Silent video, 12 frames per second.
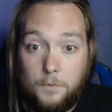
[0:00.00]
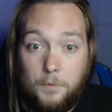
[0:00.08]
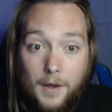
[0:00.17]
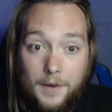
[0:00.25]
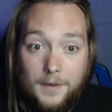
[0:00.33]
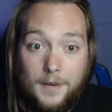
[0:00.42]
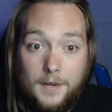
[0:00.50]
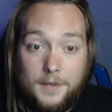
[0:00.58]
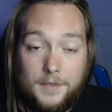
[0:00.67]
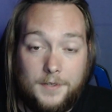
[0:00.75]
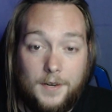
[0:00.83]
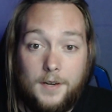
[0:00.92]
But I
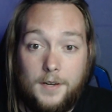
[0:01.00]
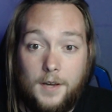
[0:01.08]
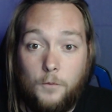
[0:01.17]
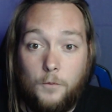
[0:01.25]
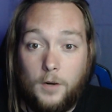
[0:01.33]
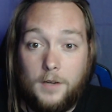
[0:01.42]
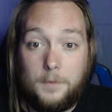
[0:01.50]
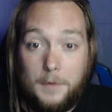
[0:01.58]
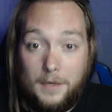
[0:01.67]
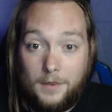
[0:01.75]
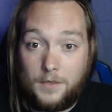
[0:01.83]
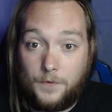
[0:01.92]
decided I wanted to
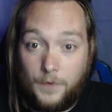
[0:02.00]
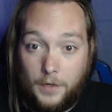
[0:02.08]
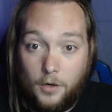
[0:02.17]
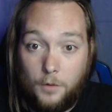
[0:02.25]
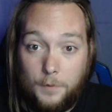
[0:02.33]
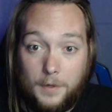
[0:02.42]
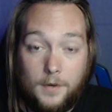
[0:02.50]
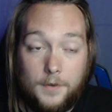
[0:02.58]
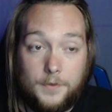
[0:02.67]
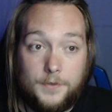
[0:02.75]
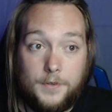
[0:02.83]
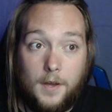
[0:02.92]
make this video
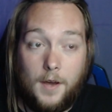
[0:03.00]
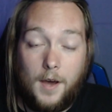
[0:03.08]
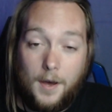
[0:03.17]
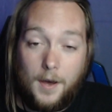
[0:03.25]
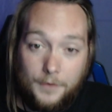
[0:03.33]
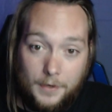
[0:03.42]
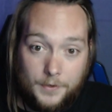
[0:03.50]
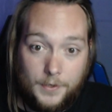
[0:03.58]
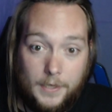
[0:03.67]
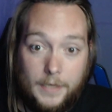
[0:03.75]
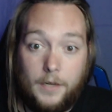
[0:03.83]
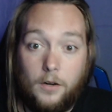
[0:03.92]
because
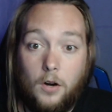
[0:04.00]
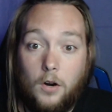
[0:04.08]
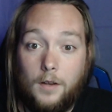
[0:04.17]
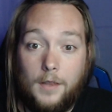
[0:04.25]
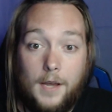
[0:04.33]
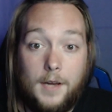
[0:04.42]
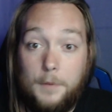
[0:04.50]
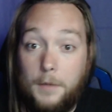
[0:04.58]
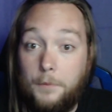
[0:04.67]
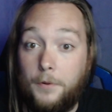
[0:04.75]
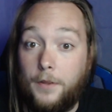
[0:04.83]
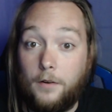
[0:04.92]
obviously there are a lot of
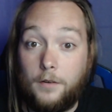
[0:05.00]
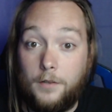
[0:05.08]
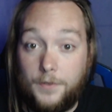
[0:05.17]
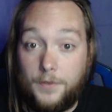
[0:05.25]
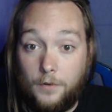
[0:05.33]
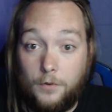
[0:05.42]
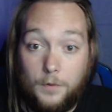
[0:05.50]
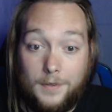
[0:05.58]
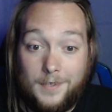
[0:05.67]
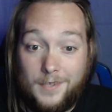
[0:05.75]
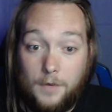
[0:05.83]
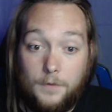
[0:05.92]
people that are concerned with the
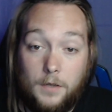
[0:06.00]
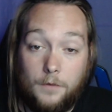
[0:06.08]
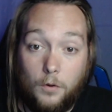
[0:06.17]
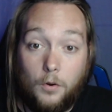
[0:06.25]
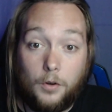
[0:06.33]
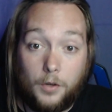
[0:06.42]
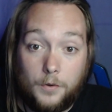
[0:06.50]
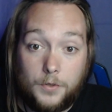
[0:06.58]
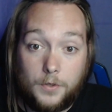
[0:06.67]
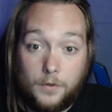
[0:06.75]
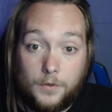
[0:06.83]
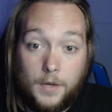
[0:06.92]
safety of roller
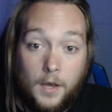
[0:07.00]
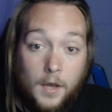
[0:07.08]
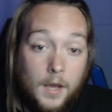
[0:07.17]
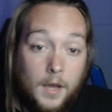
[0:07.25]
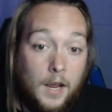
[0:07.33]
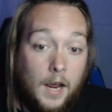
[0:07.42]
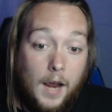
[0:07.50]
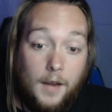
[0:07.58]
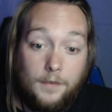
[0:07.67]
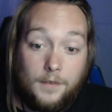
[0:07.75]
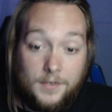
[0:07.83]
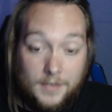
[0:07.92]
coasters
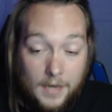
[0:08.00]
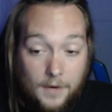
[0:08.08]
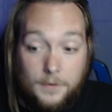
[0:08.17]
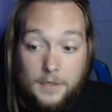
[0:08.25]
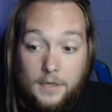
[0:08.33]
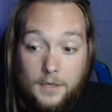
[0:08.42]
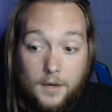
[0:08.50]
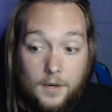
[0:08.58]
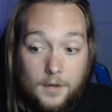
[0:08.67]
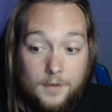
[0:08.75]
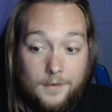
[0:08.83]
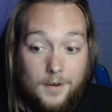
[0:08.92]
and the safety
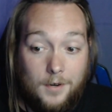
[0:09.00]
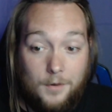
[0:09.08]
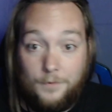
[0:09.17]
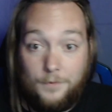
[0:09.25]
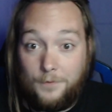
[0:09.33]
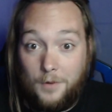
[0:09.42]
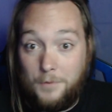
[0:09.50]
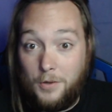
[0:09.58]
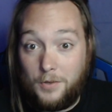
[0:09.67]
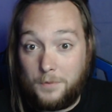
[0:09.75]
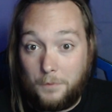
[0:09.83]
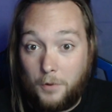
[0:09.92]
of
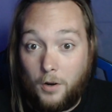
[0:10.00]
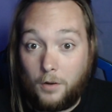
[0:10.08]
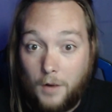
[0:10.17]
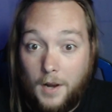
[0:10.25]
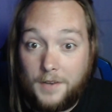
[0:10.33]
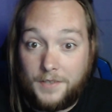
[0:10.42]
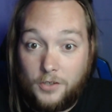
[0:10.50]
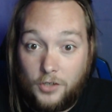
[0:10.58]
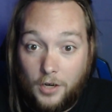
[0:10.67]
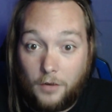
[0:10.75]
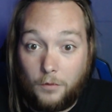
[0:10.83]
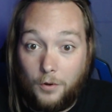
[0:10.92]
amusement park rides in
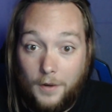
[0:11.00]
general.